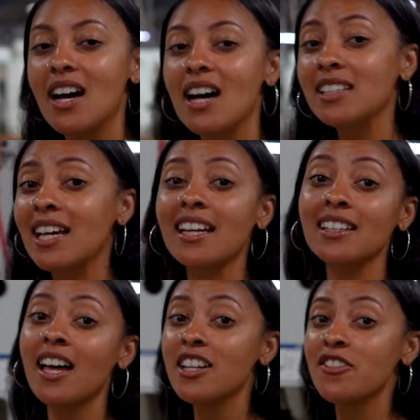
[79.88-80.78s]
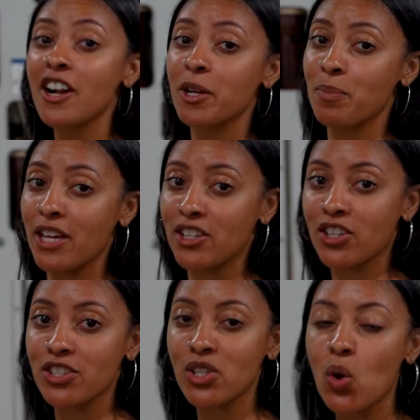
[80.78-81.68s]
Unlike a lot of our
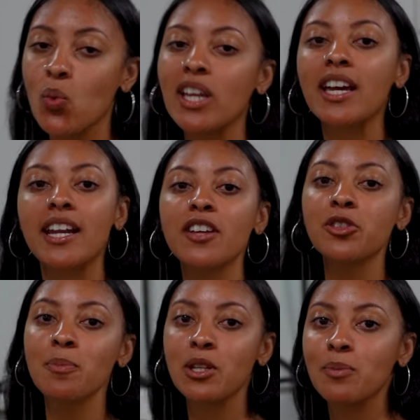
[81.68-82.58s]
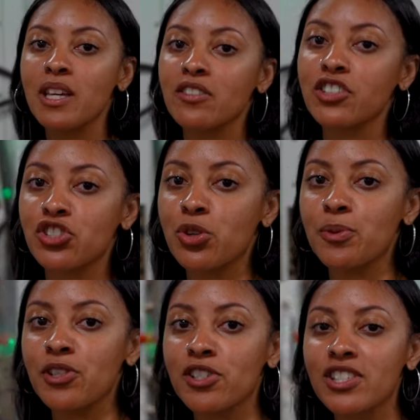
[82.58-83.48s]
competitors, we cut out the middleman of
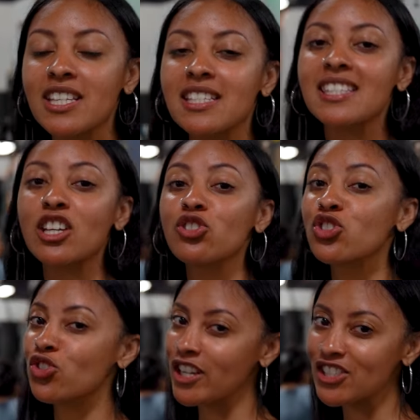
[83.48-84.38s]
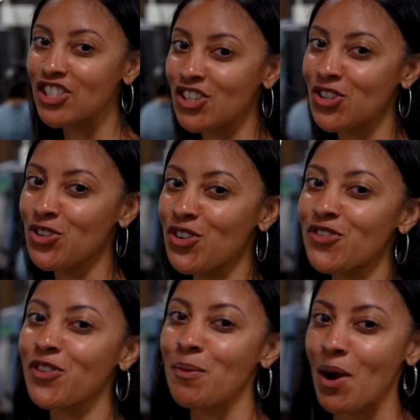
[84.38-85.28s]
distributors and sell straight to you
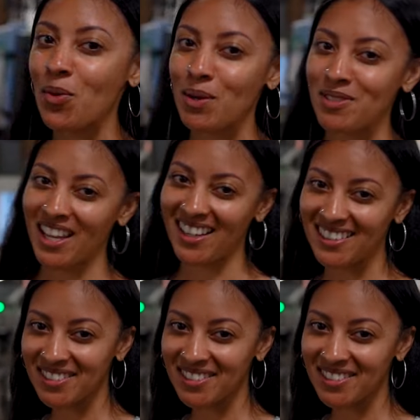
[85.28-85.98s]
from our website.